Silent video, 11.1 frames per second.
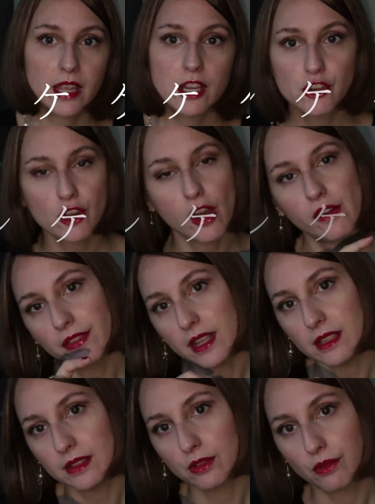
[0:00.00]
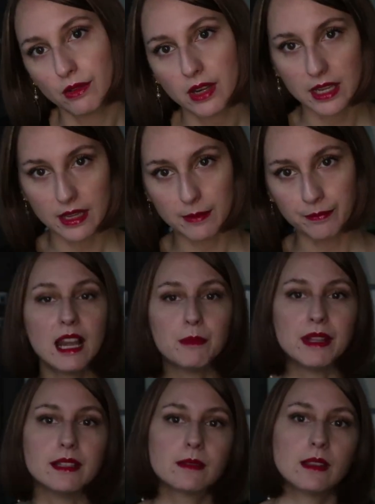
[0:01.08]
each of these three
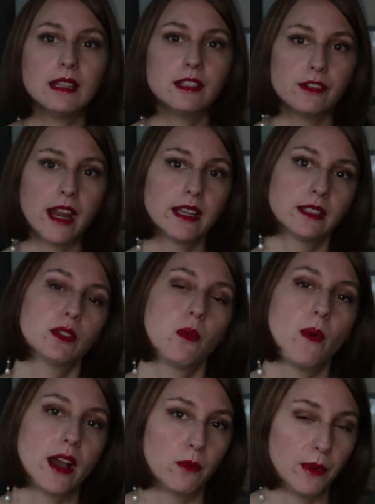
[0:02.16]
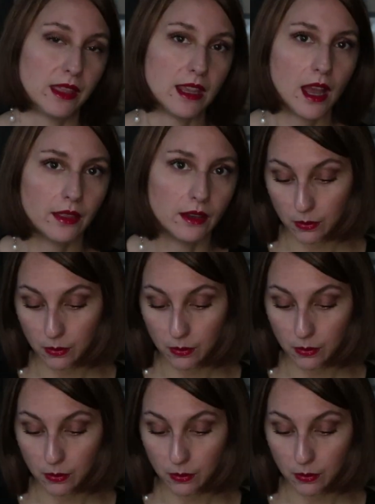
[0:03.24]
elements interact one with the other.